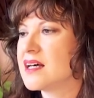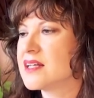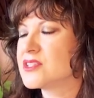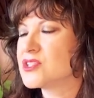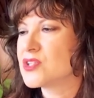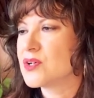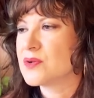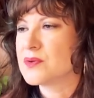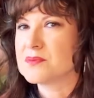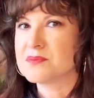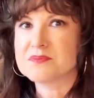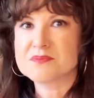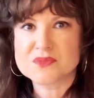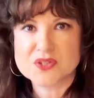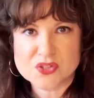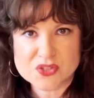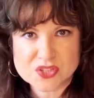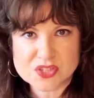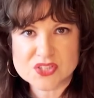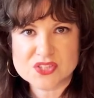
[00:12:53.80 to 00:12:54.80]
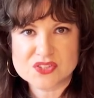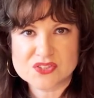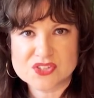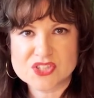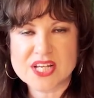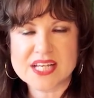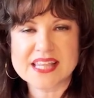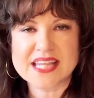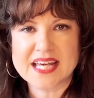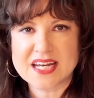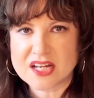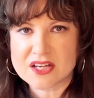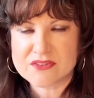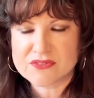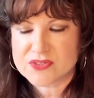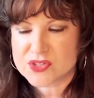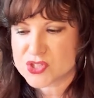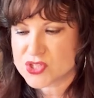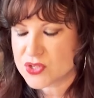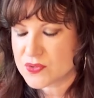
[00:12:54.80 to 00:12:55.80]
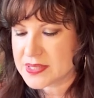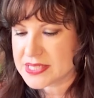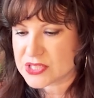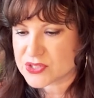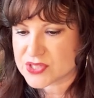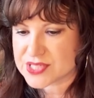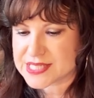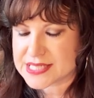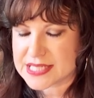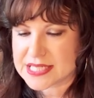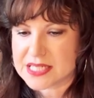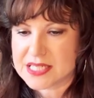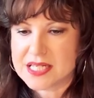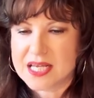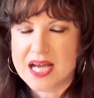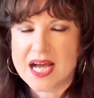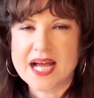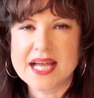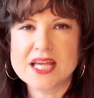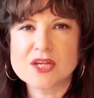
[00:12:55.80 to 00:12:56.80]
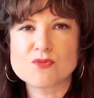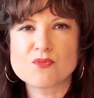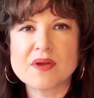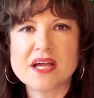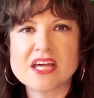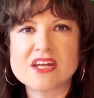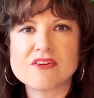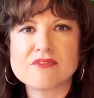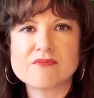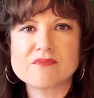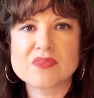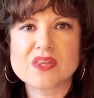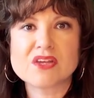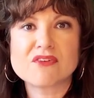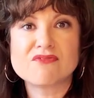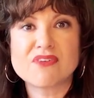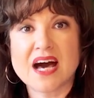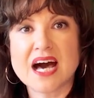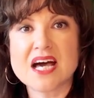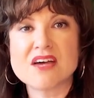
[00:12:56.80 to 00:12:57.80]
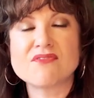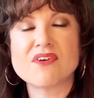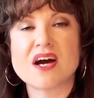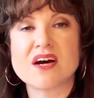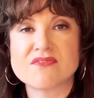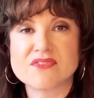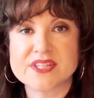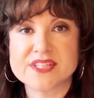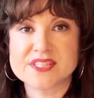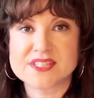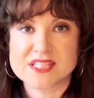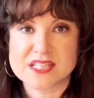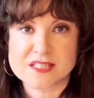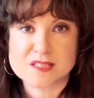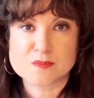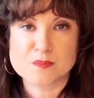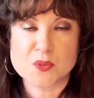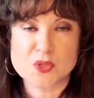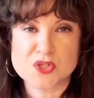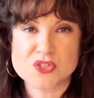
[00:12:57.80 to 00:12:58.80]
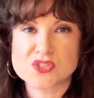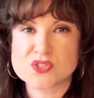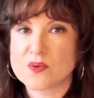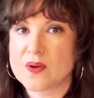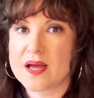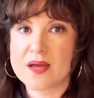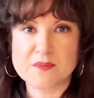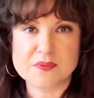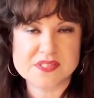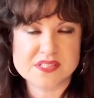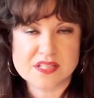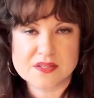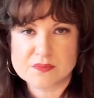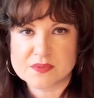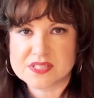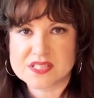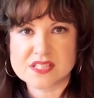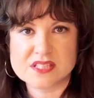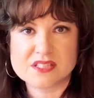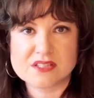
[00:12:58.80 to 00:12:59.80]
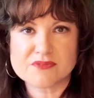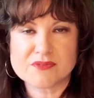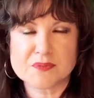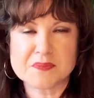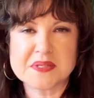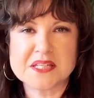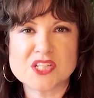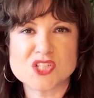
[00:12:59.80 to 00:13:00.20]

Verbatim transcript: So check that out if you're so interested. I had read 5 of the 6 books, so it was easy for me